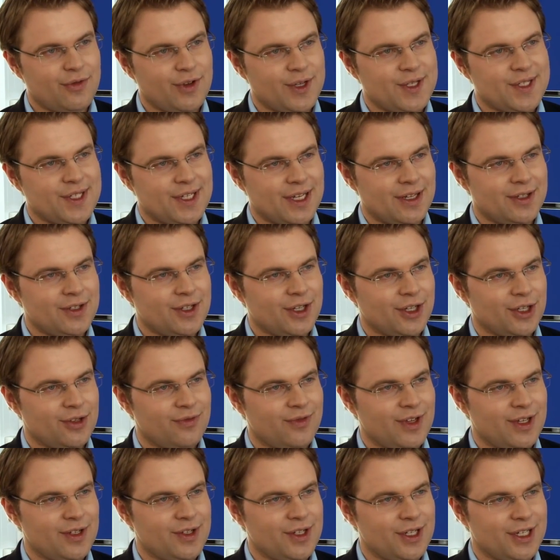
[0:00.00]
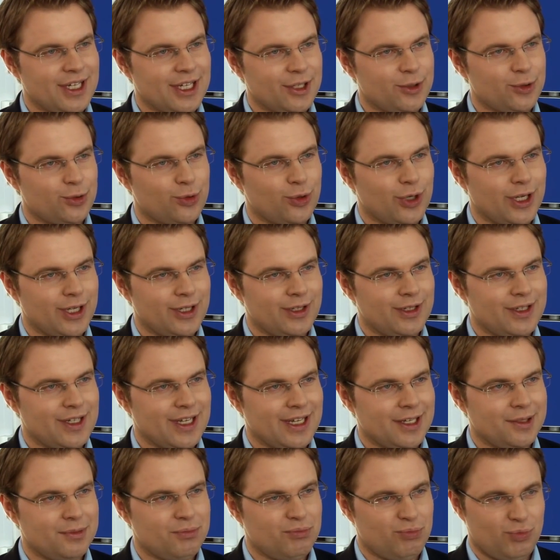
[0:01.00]
Are the more efficient
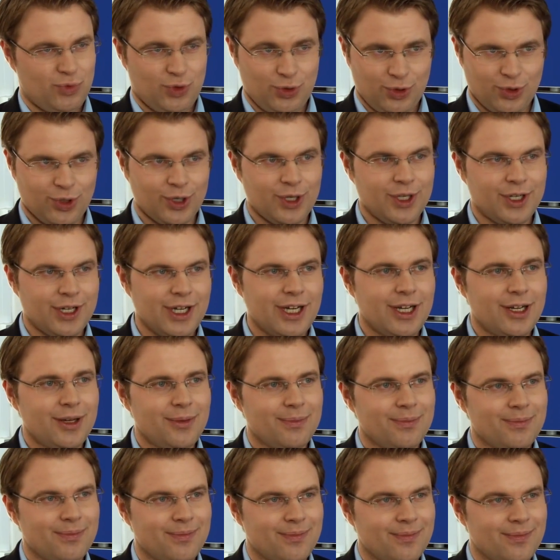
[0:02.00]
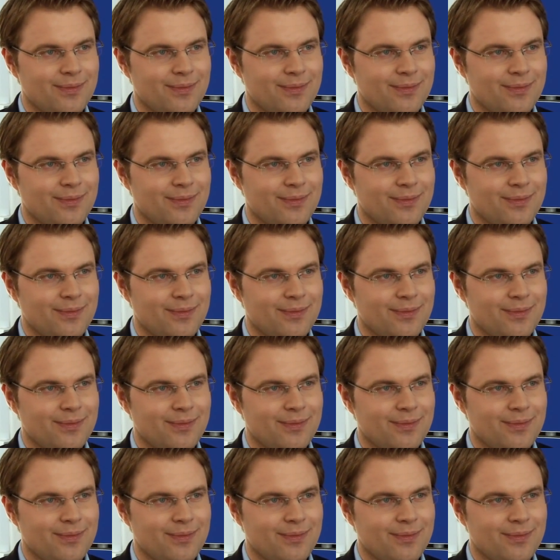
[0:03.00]
fans more expensive?